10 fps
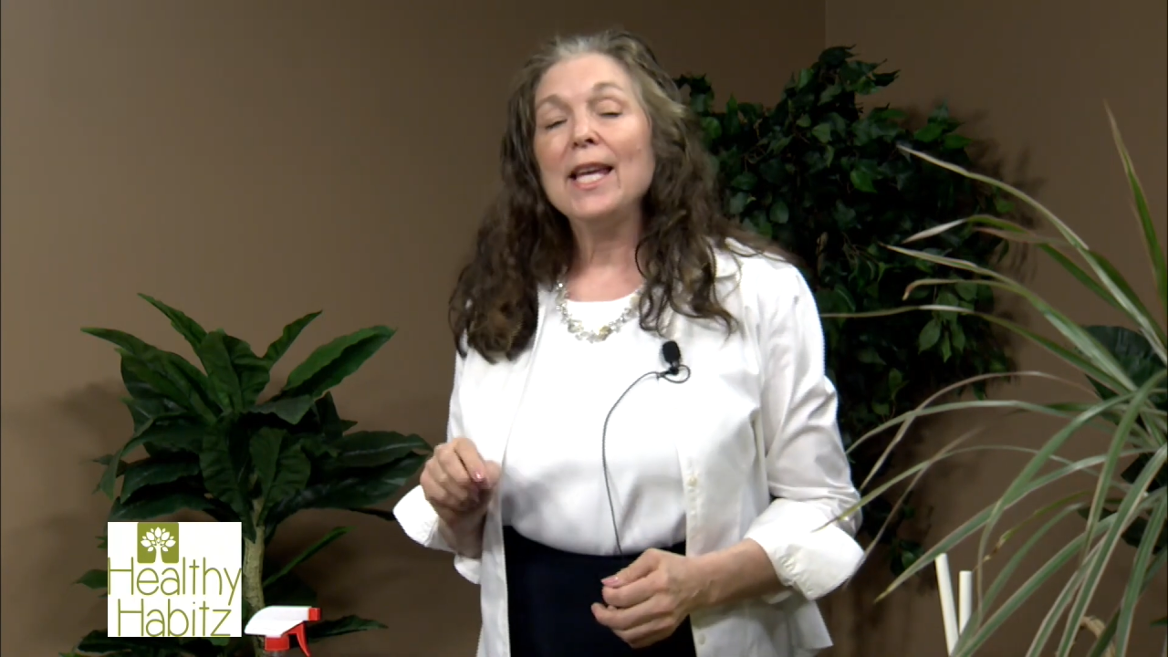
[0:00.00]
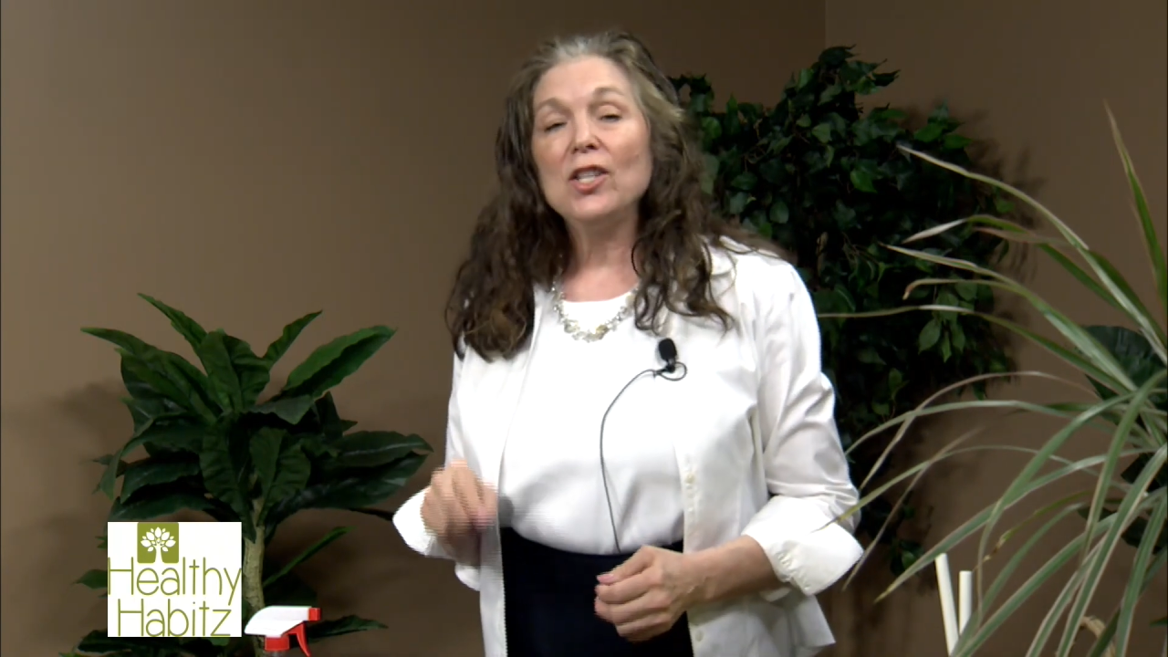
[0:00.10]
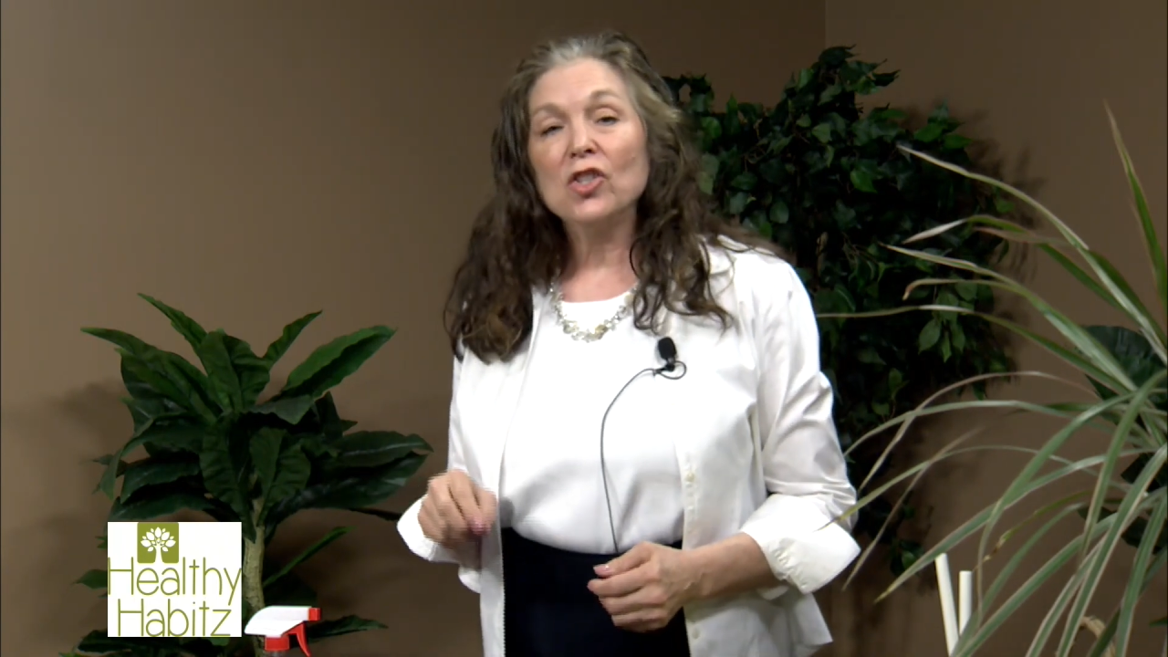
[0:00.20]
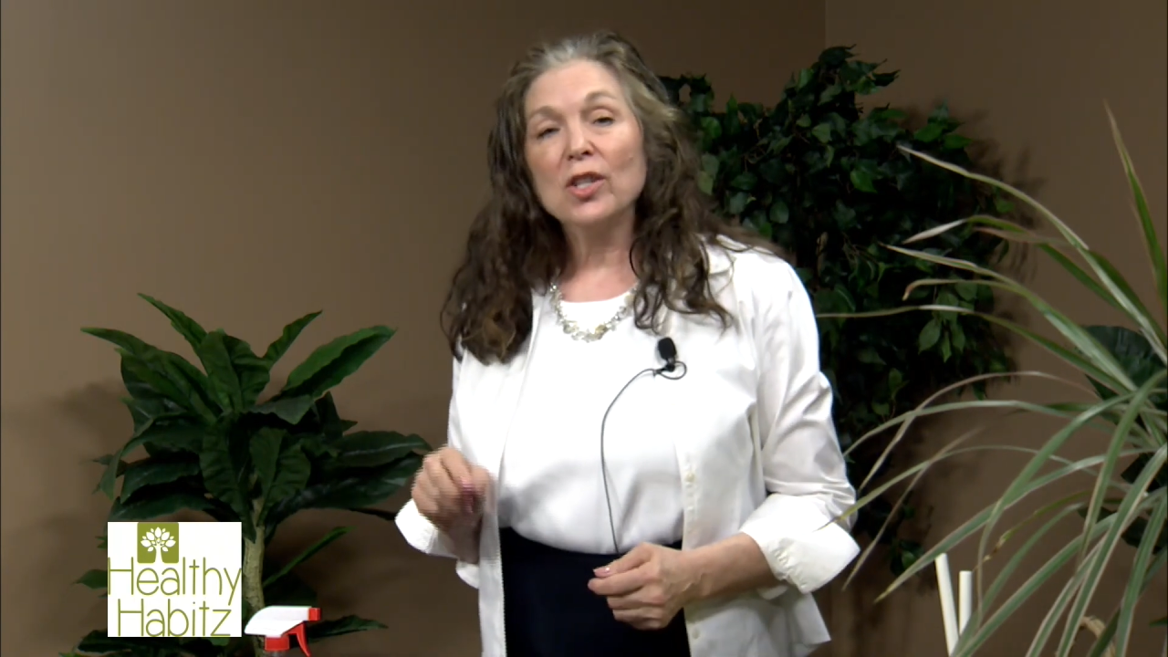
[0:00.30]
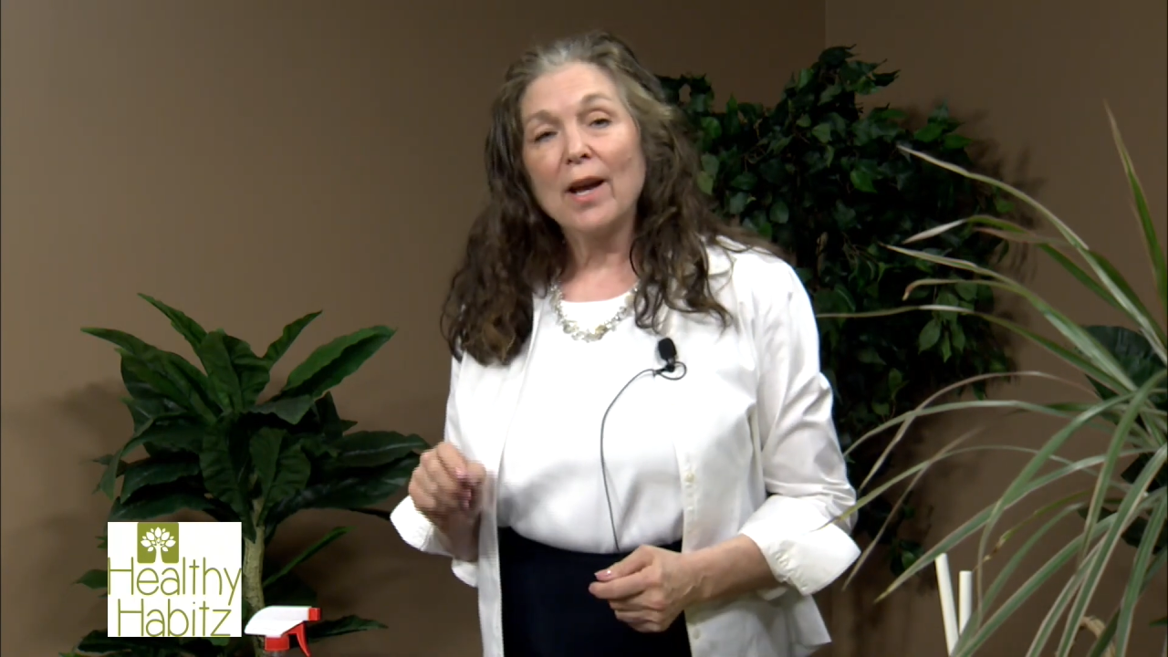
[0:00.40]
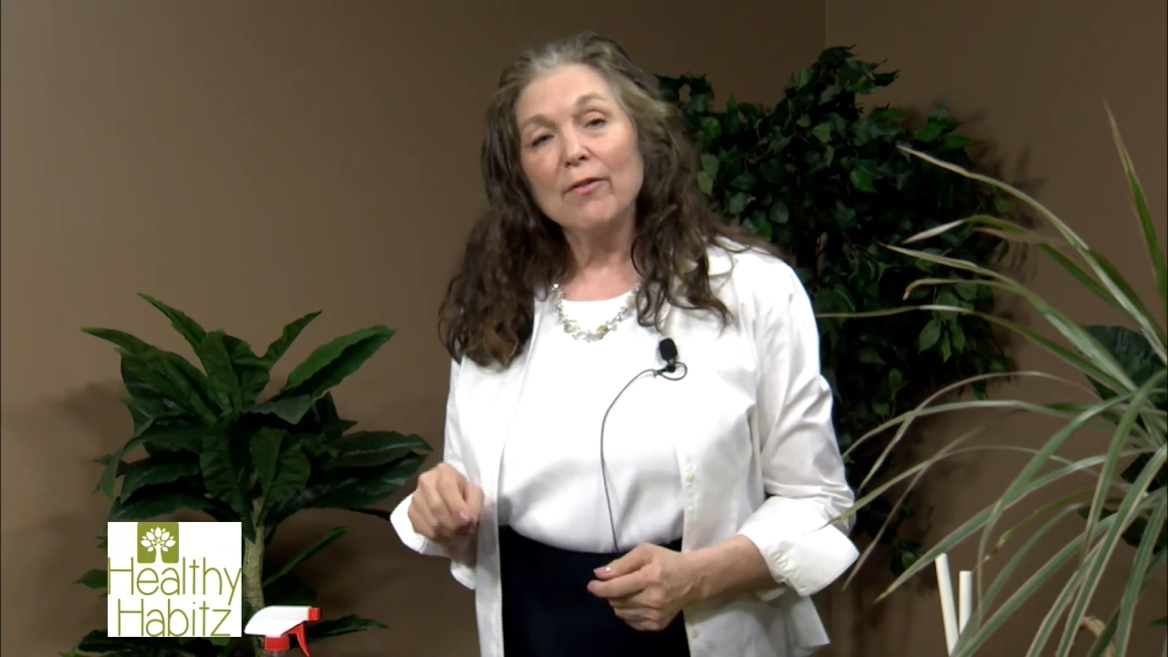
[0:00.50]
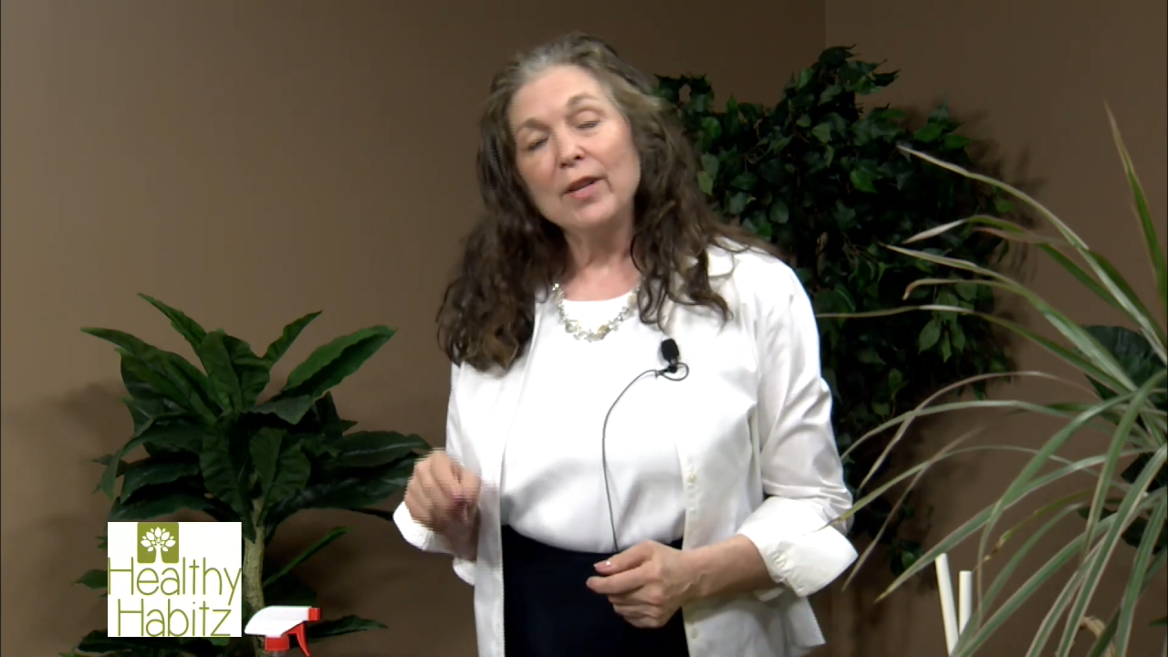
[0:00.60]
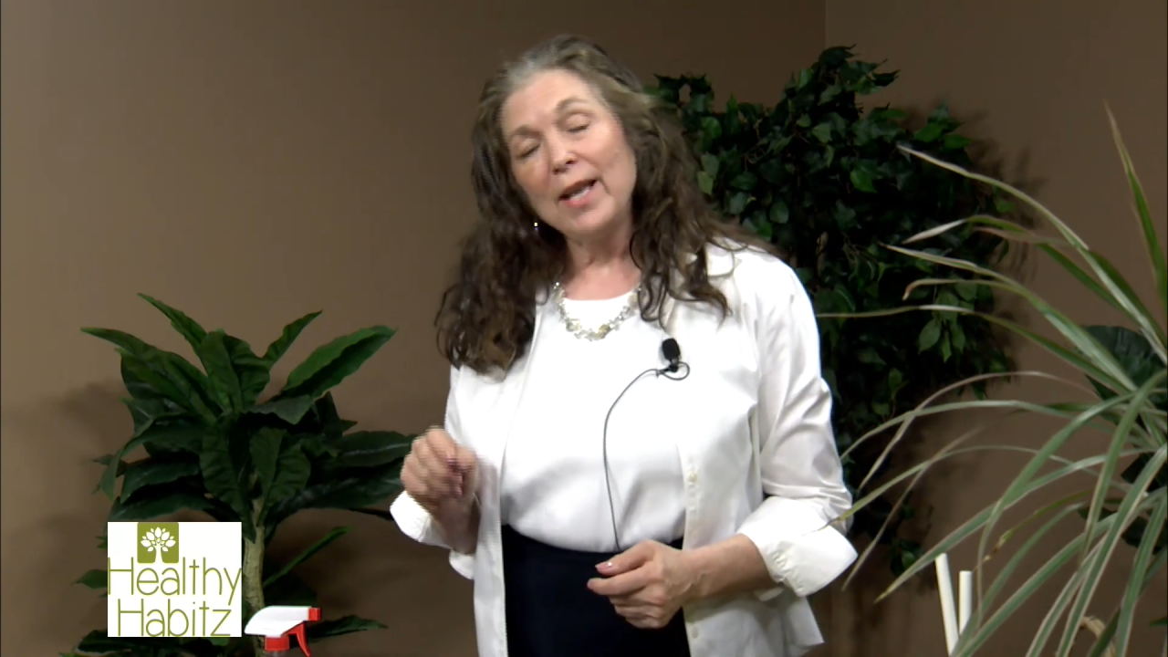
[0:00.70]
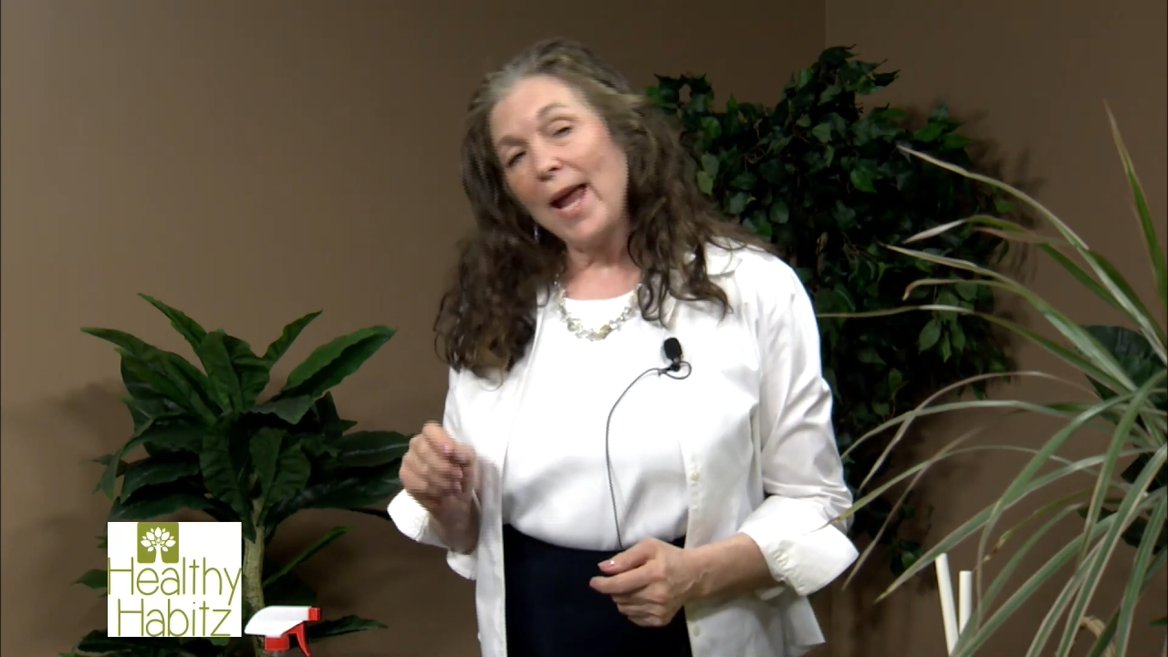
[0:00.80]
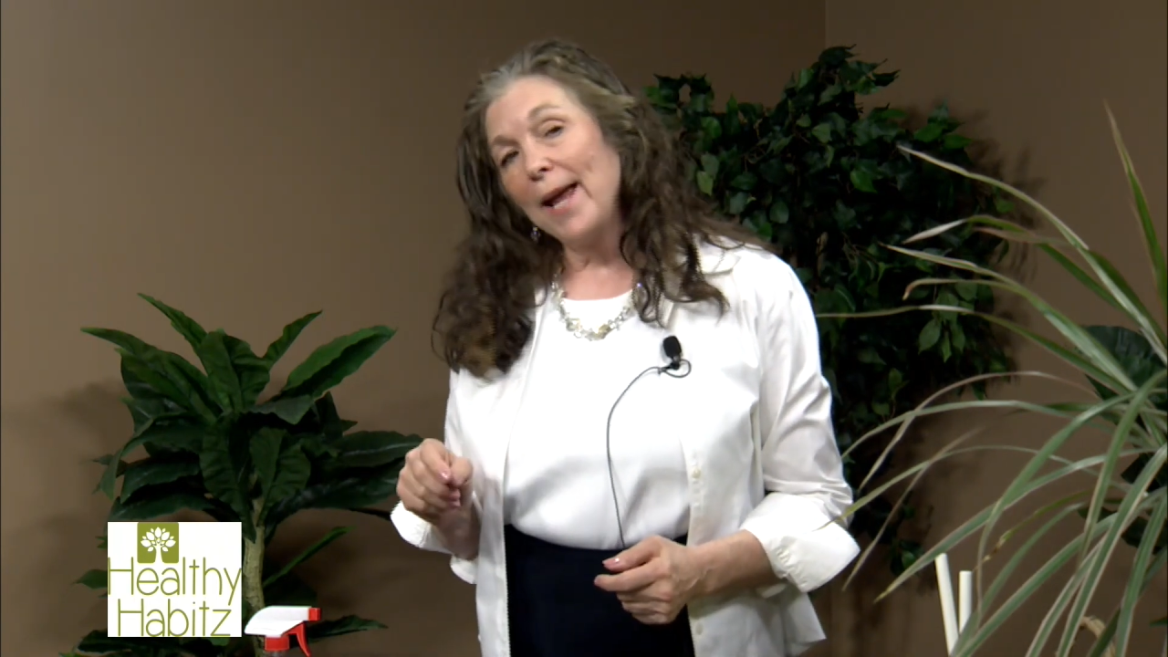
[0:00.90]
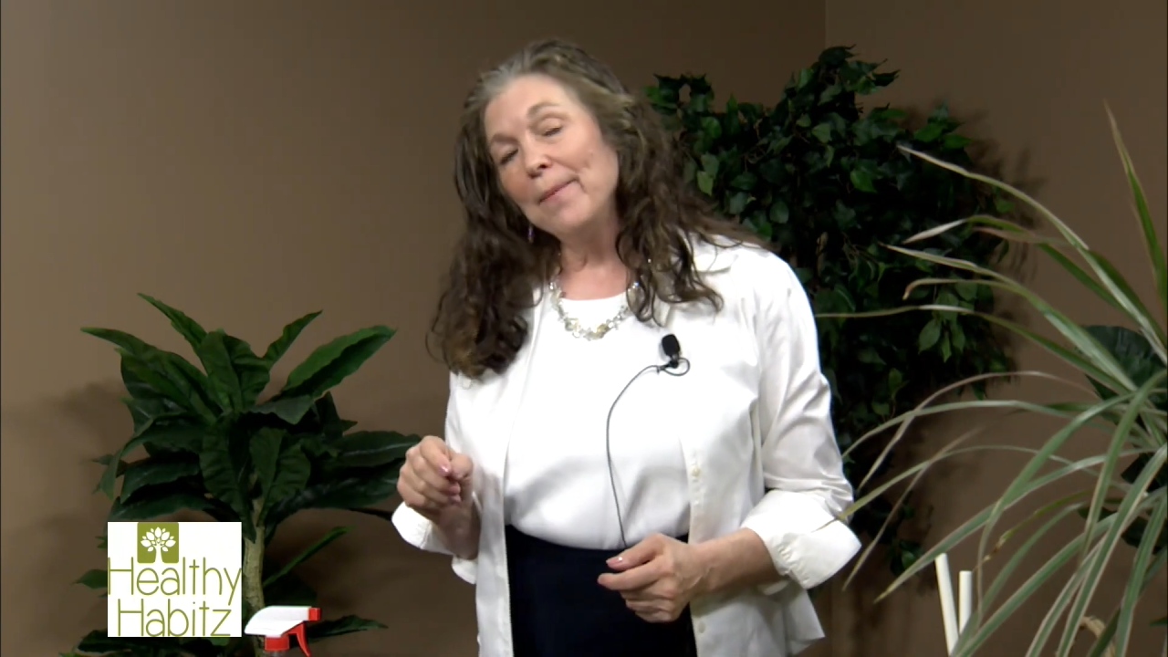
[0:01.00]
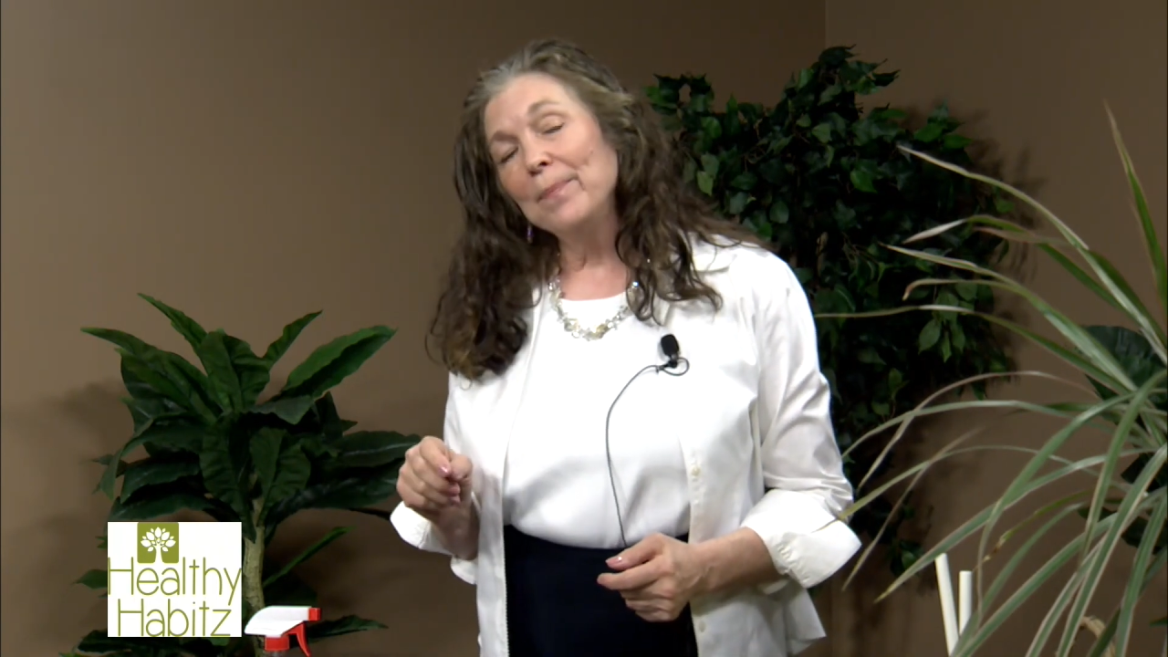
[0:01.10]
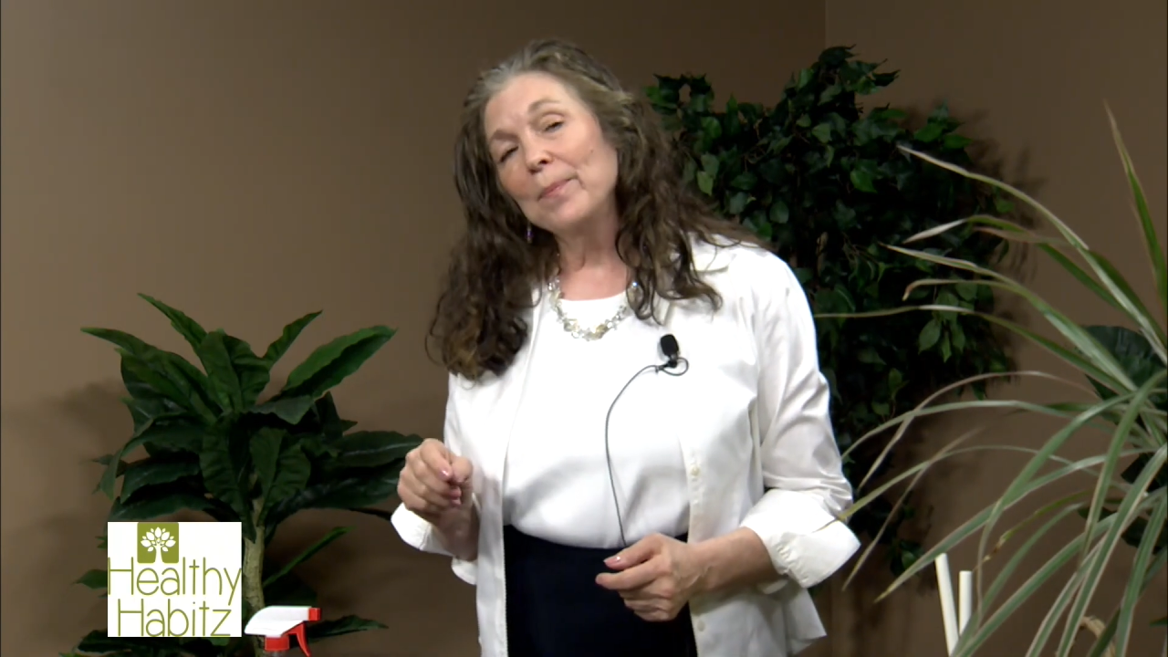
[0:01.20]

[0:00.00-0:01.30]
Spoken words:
each and every day.